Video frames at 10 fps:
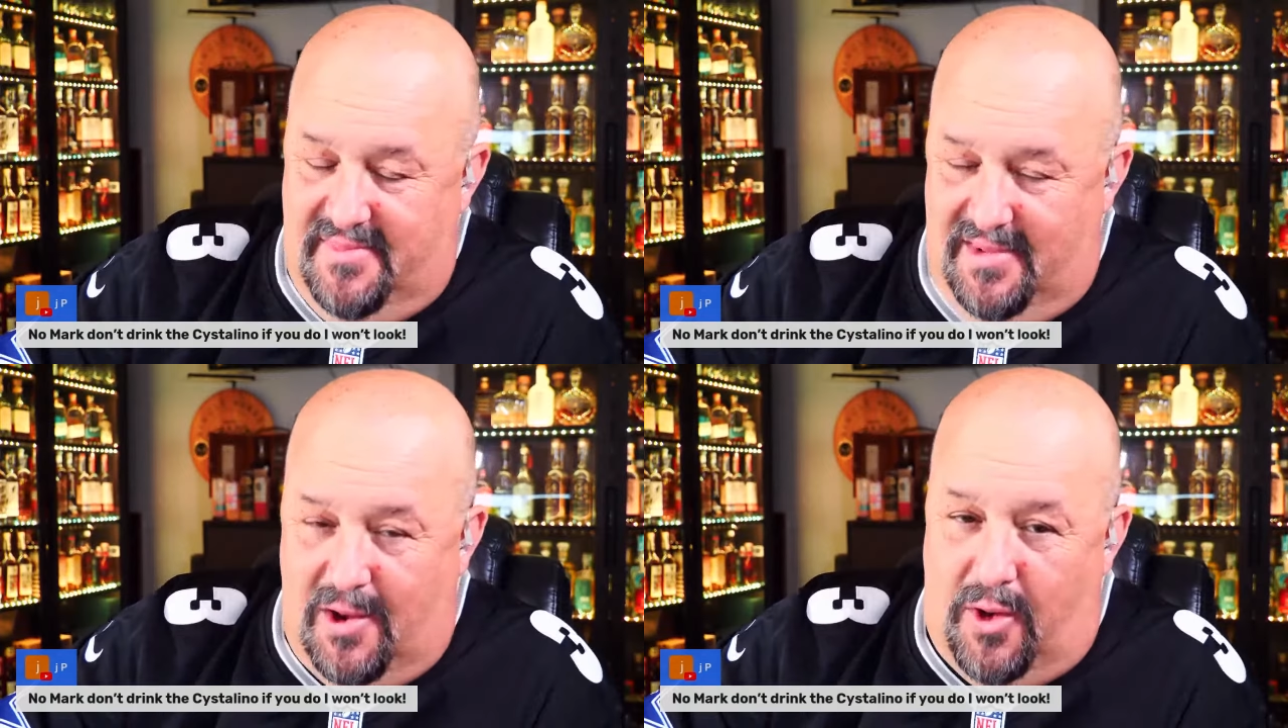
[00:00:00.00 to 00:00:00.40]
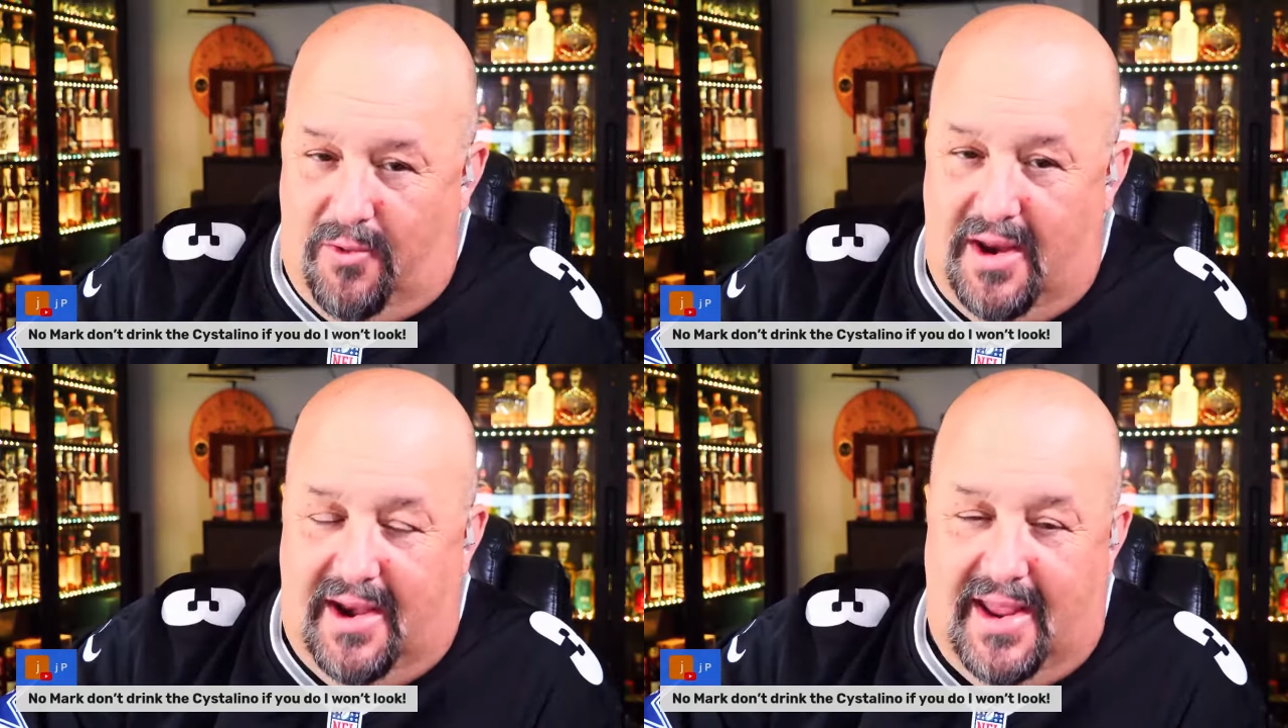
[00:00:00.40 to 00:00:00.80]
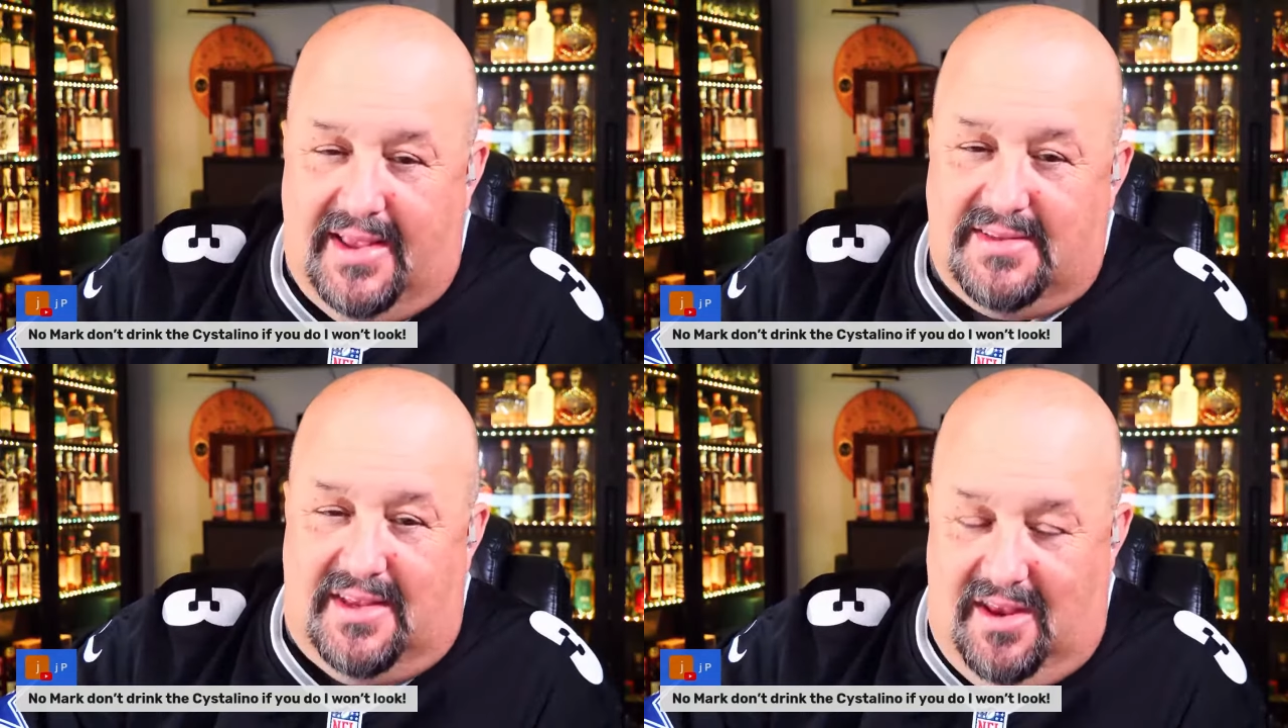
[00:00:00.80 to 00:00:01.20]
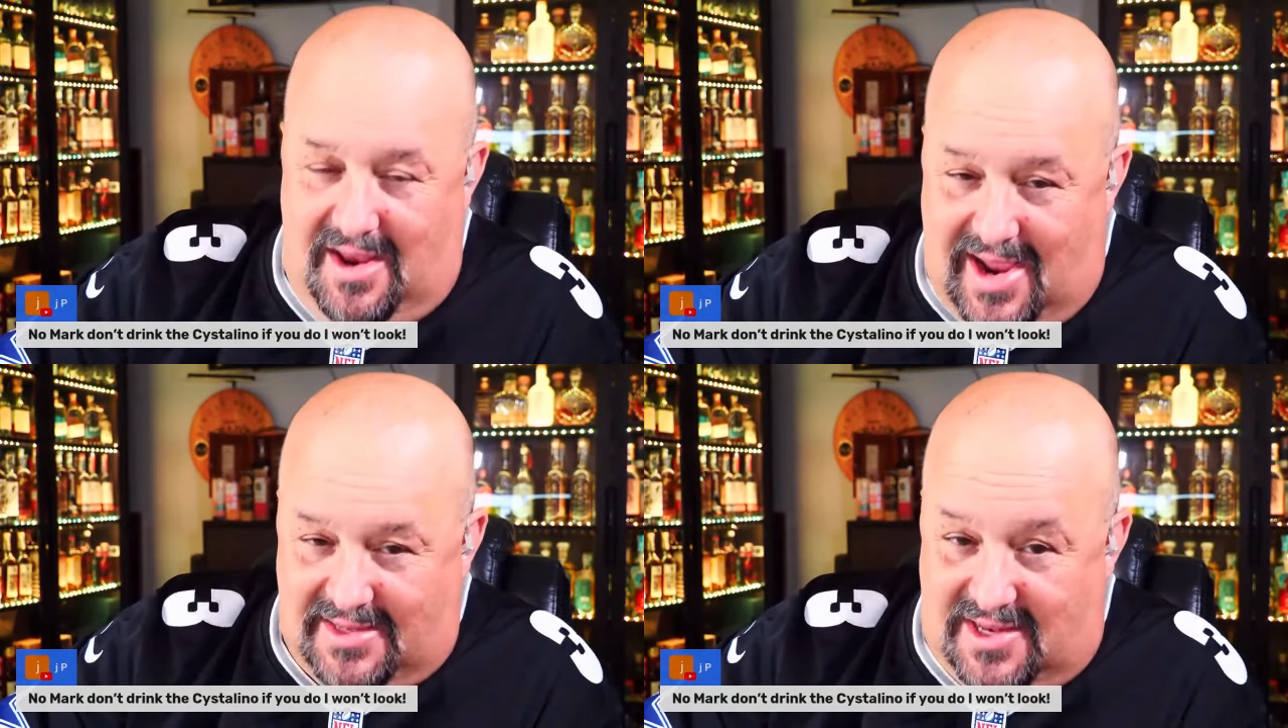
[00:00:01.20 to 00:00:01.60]
Knowing what it is, and
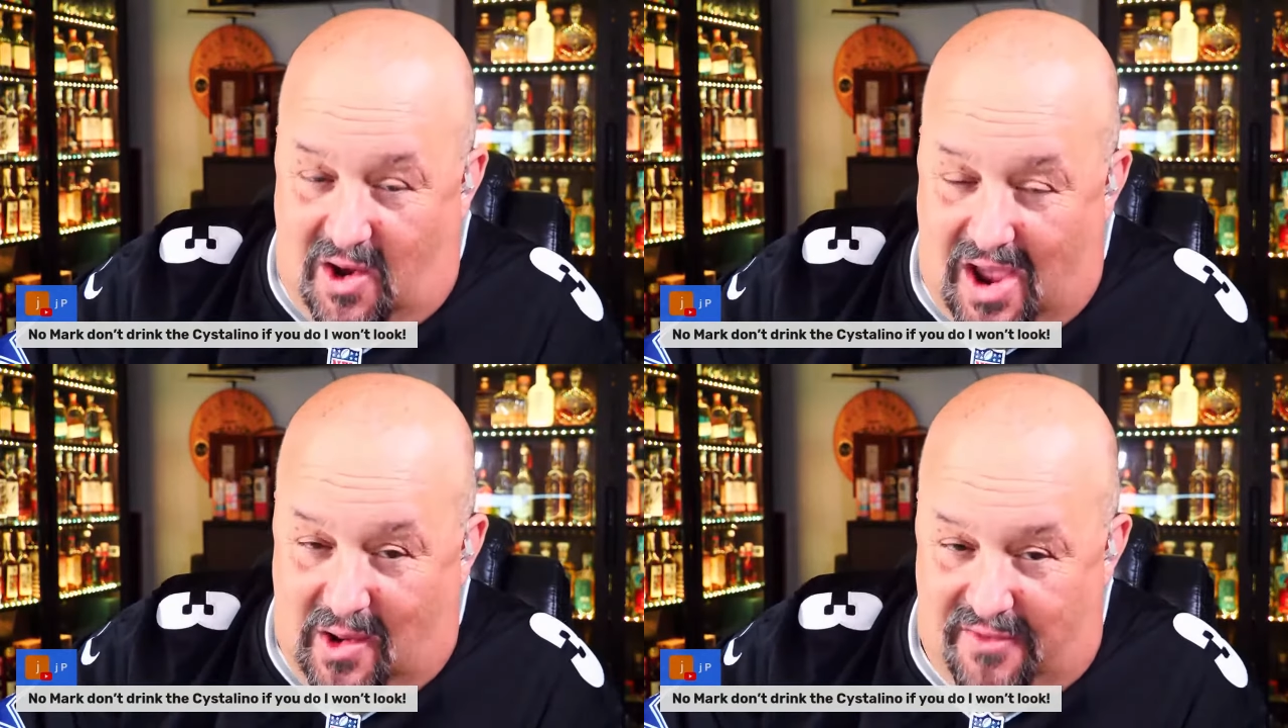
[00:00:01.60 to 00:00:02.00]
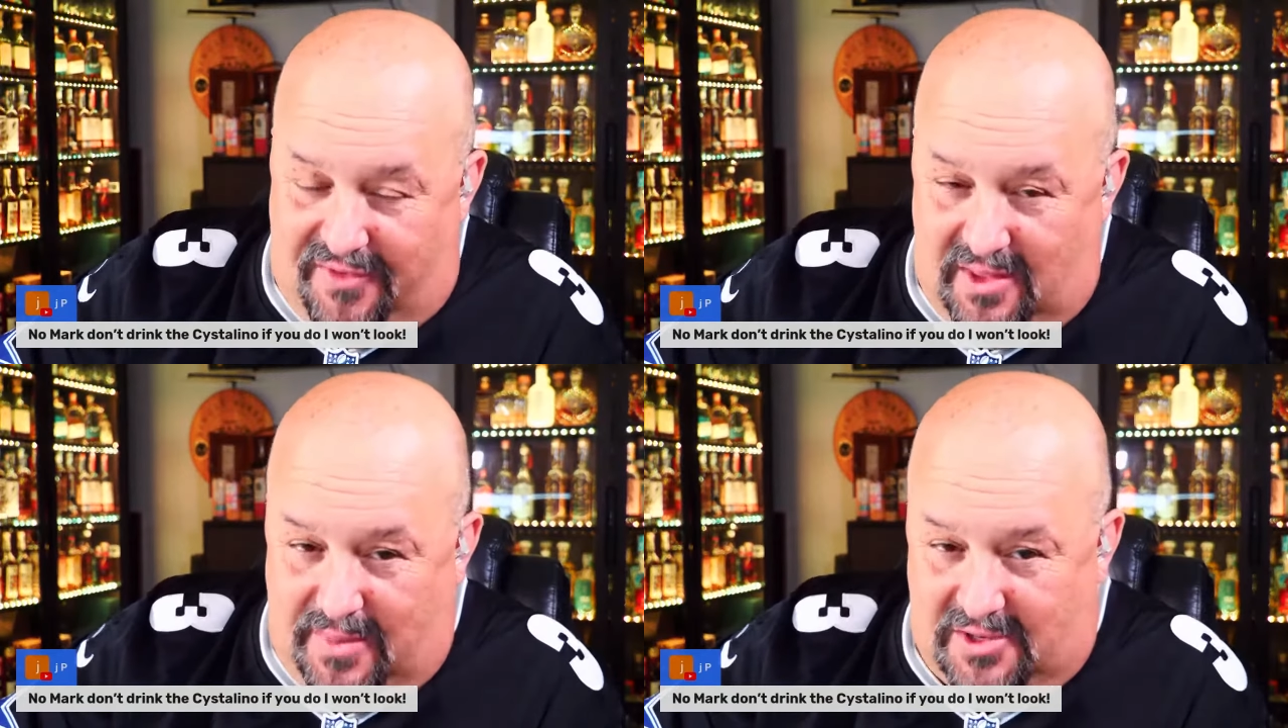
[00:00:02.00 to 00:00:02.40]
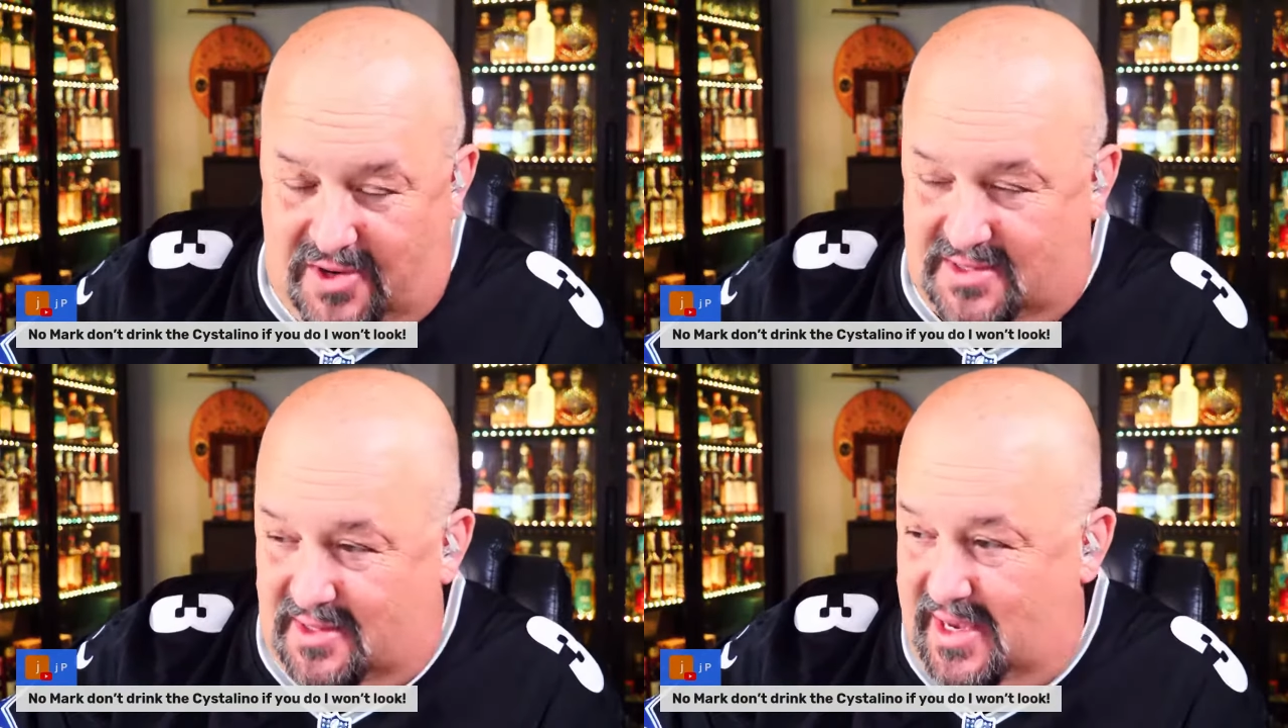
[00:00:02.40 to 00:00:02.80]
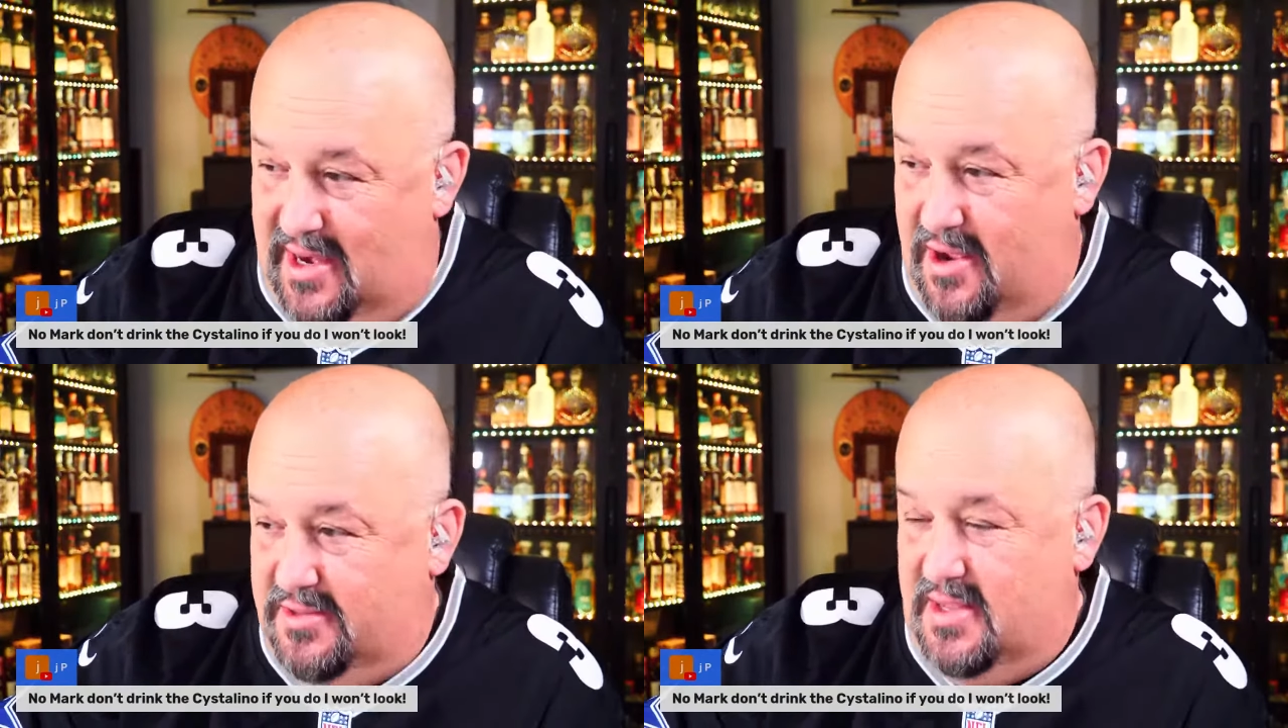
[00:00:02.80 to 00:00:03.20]
you guys know how I feel about
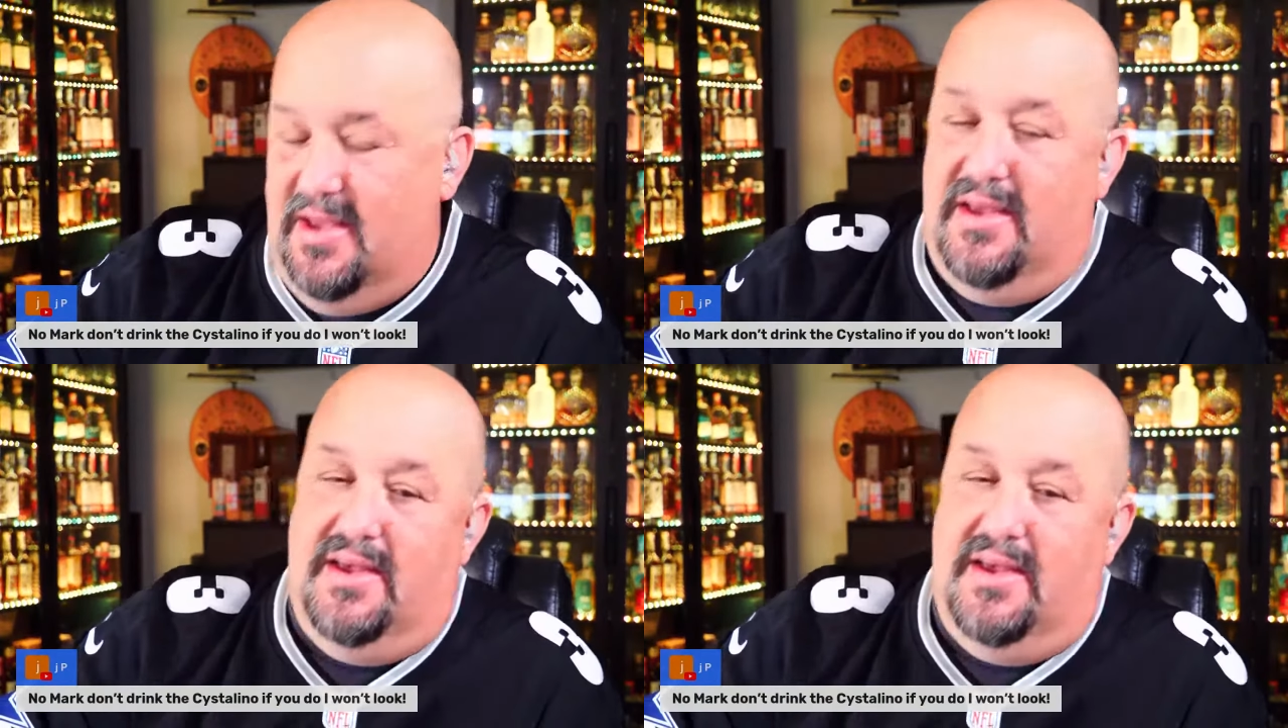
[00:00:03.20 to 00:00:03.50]
Cristalinos,